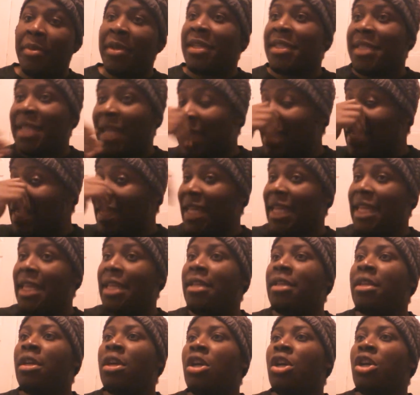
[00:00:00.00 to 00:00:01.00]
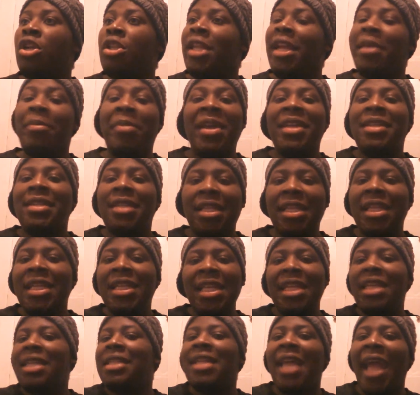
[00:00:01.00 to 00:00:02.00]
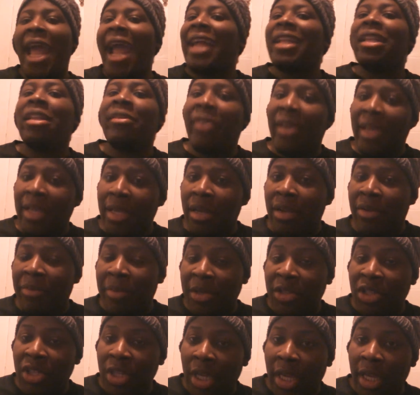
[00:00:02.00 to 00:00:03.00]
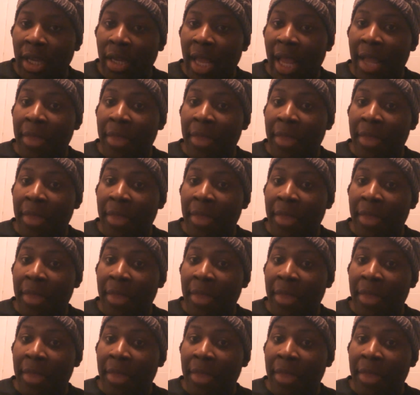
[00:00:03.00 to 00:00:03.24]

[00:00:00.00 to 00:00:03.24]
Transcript: because they basically needed to activate a machine,